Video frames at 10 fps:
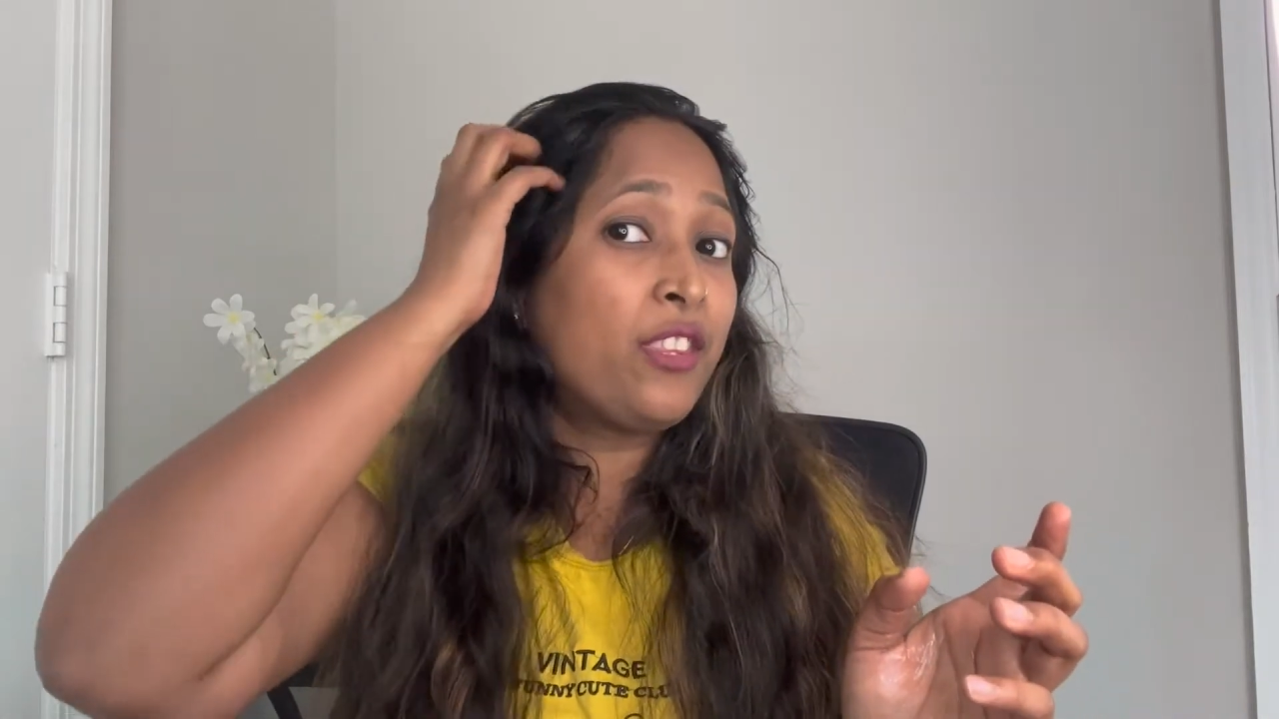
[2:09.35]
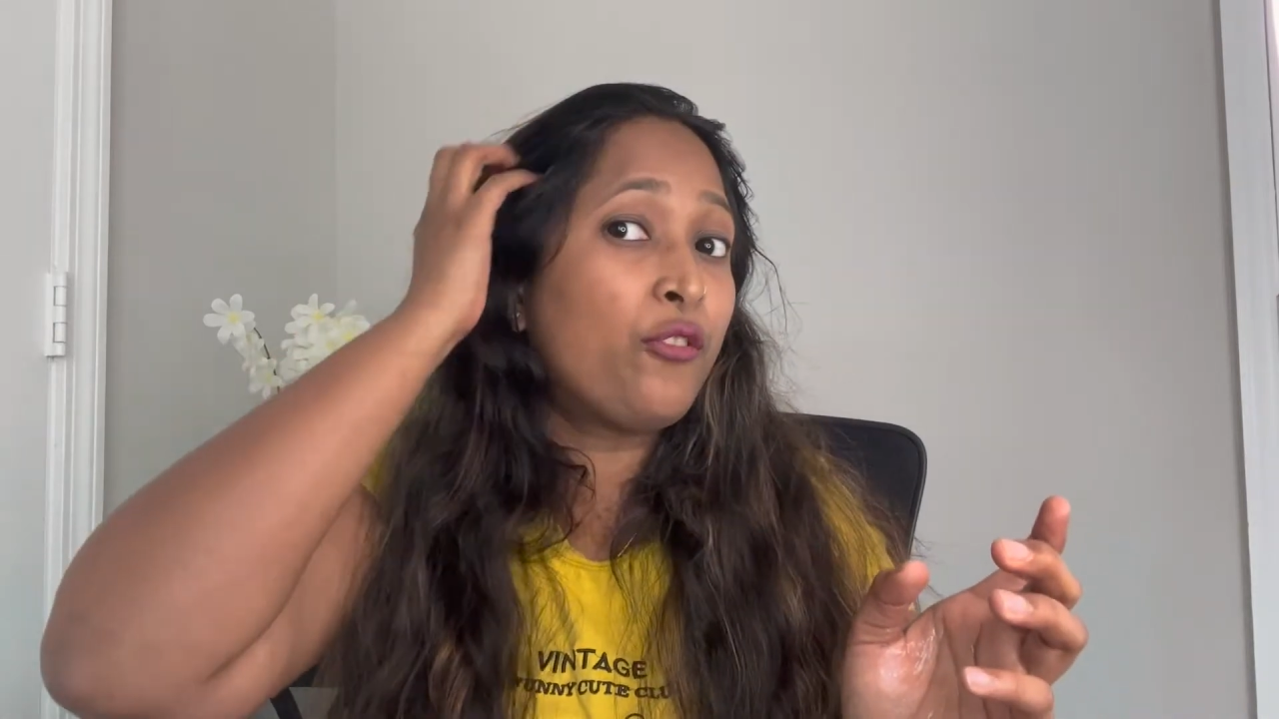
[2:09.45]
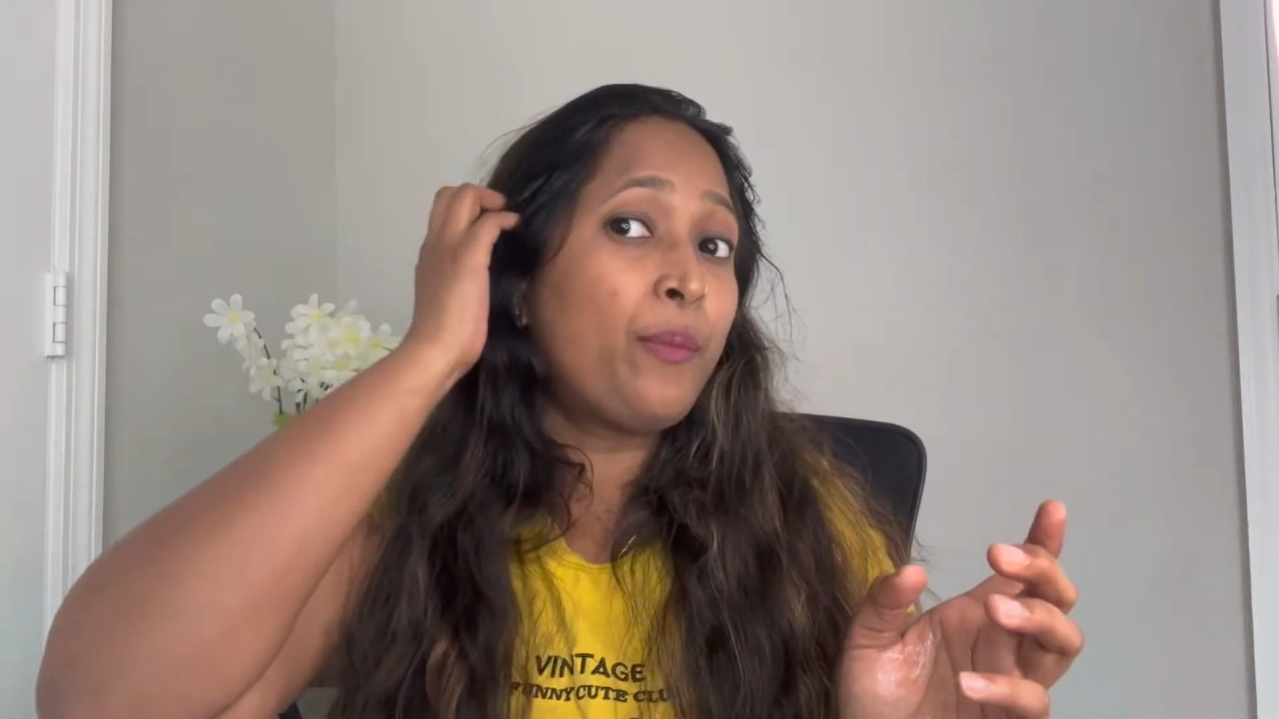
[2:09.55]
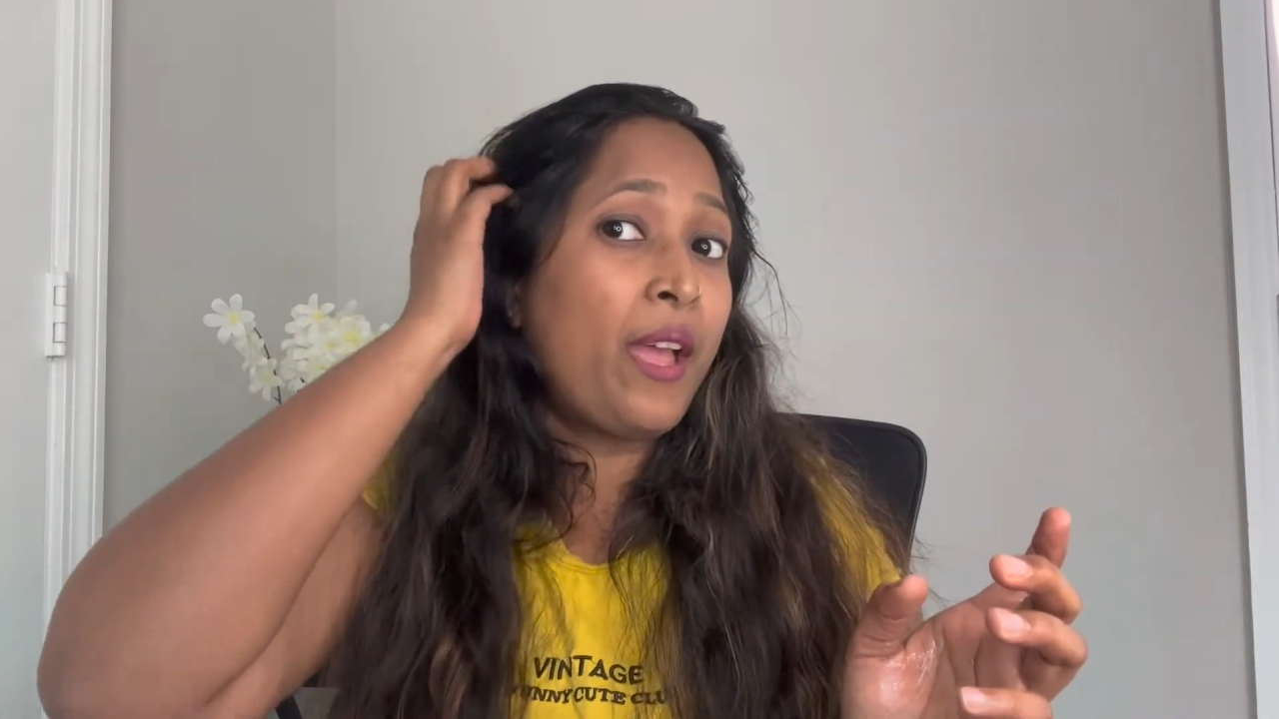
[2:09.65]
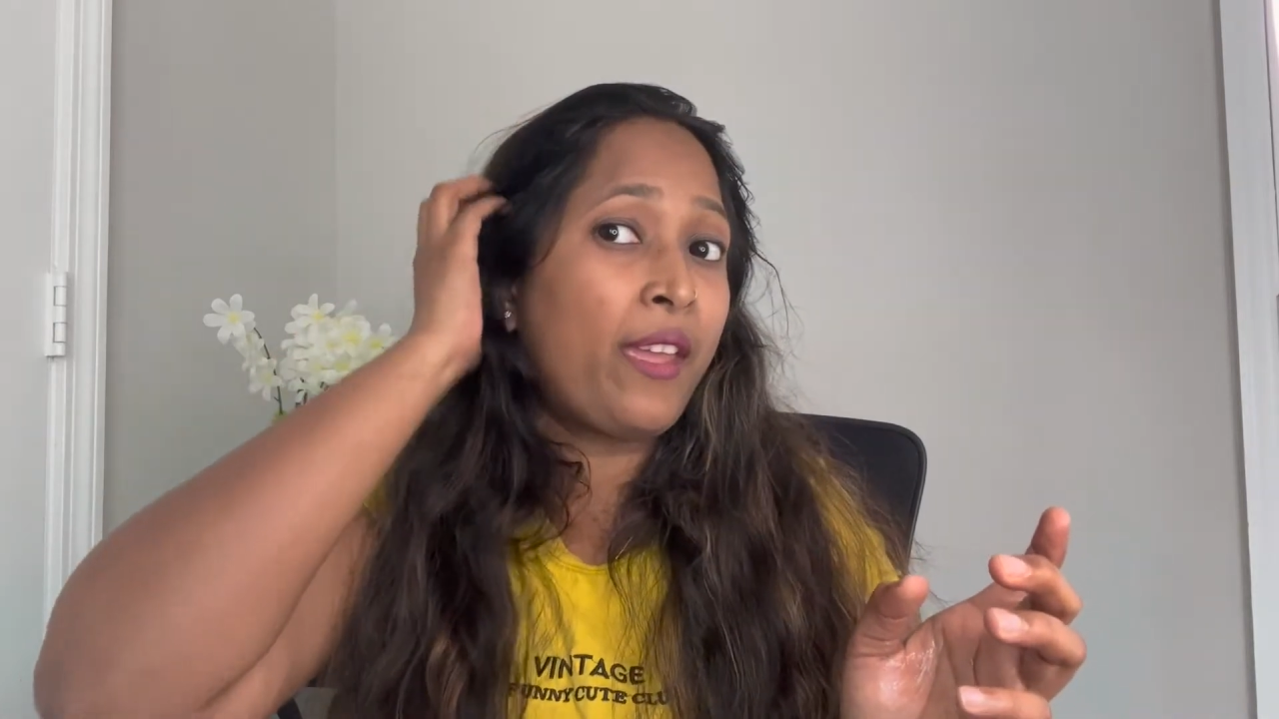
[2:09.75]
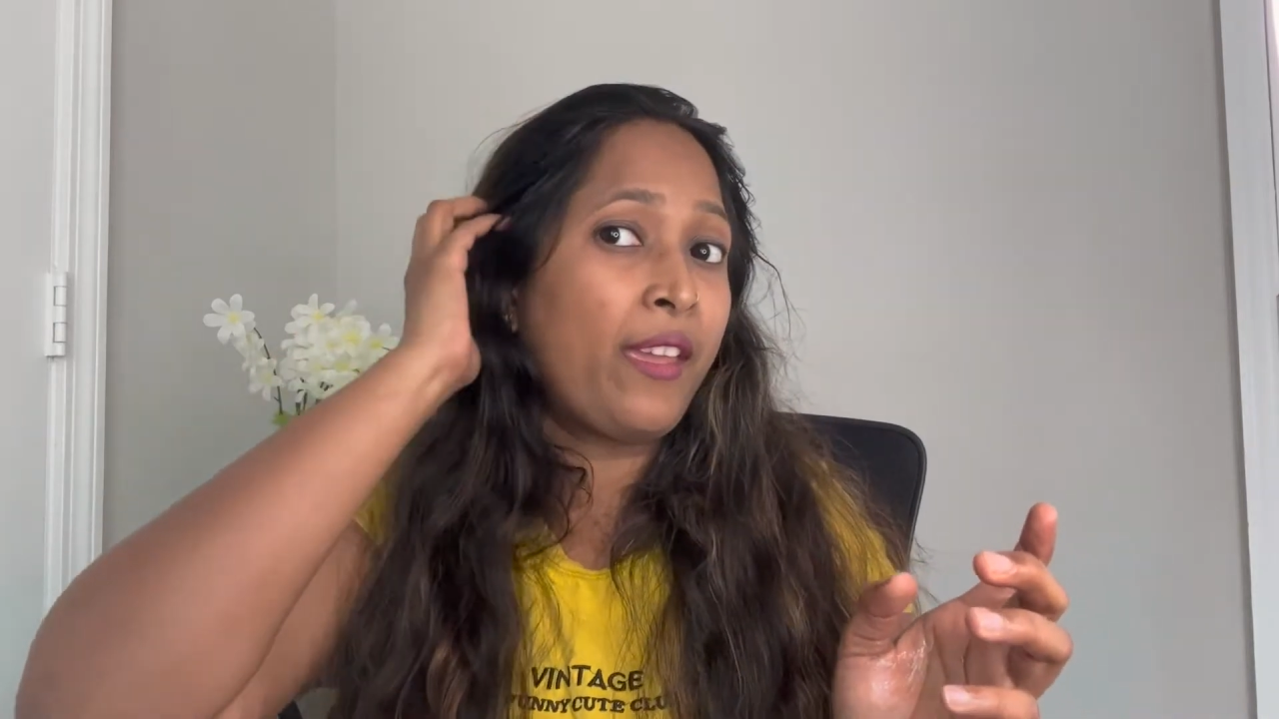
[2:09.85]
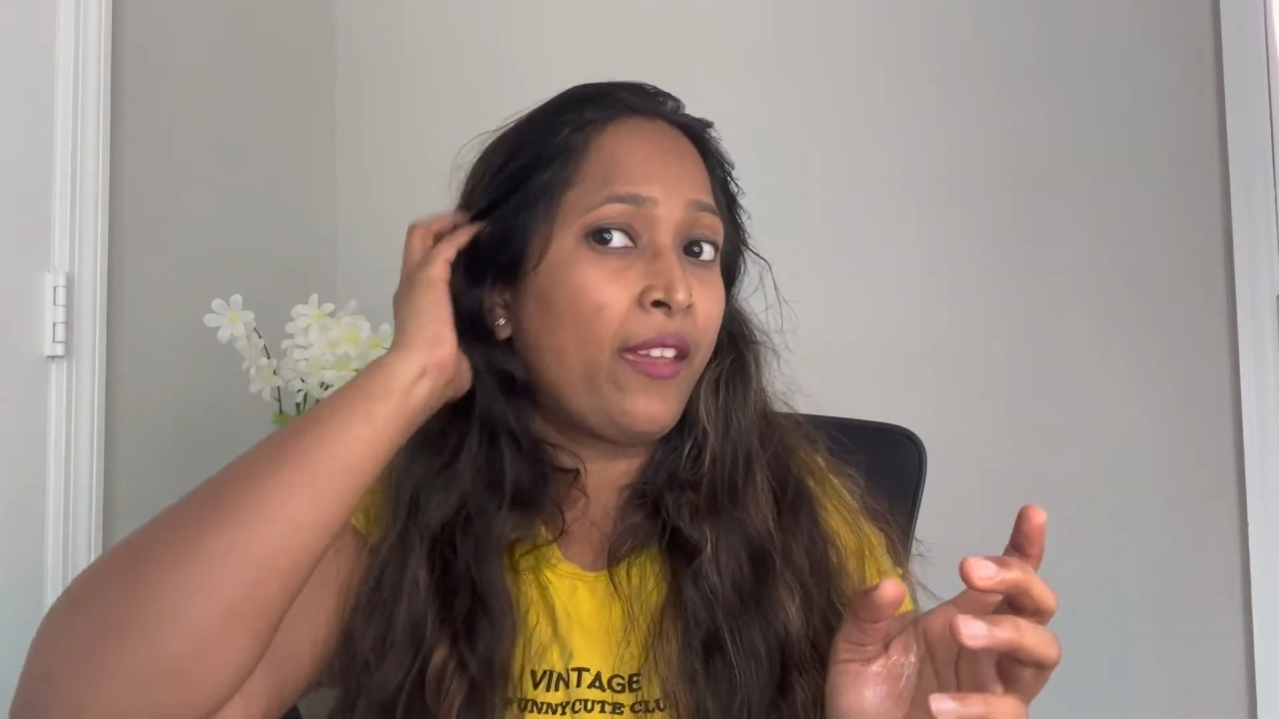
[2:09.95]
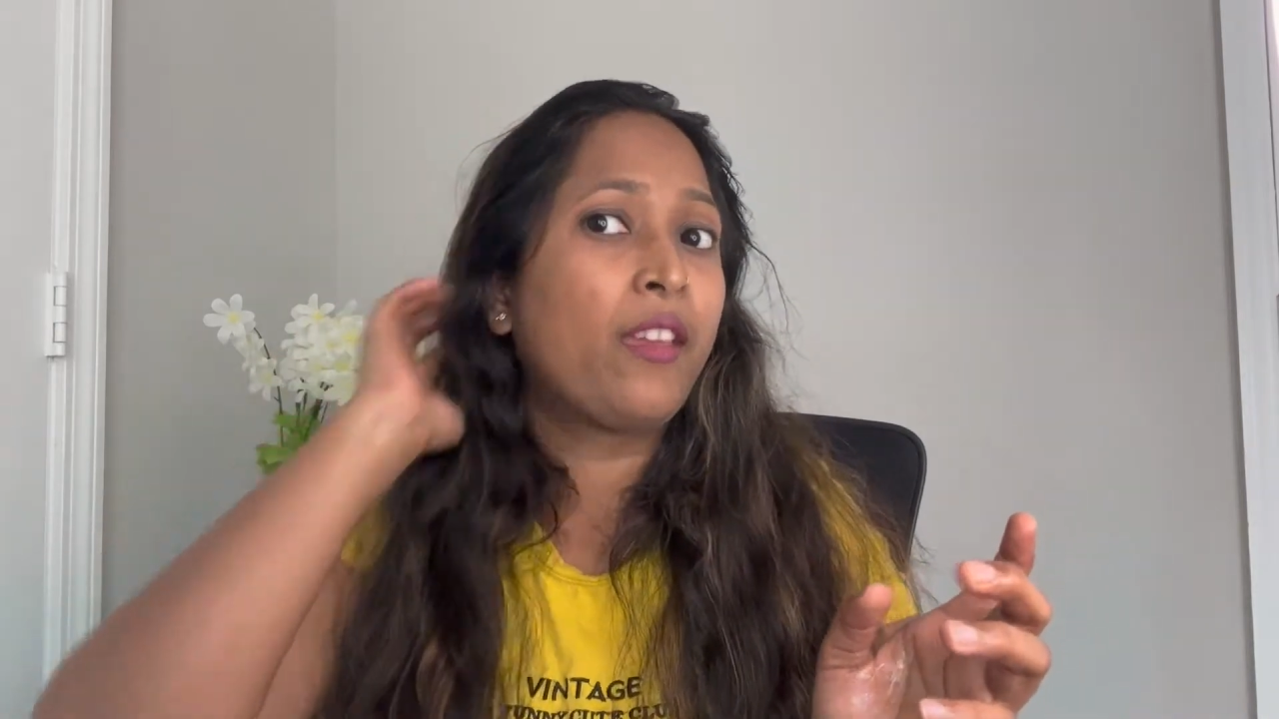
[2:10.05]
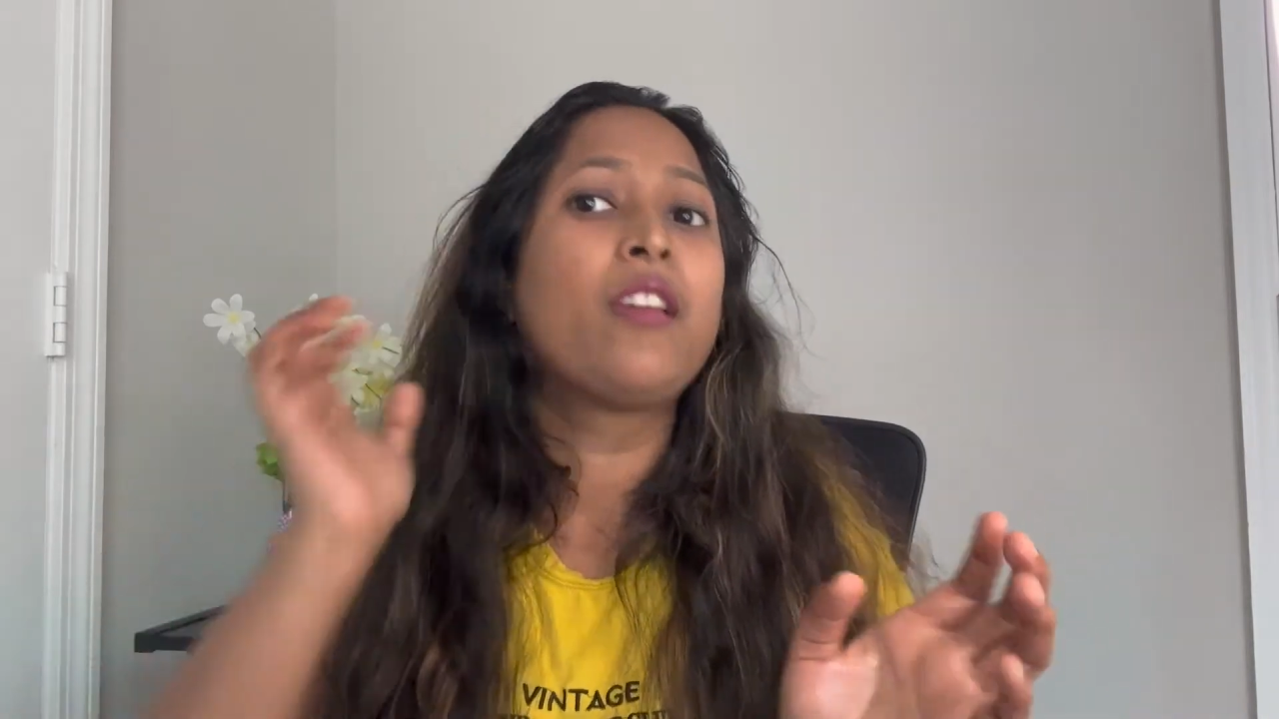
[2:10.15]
of my hair.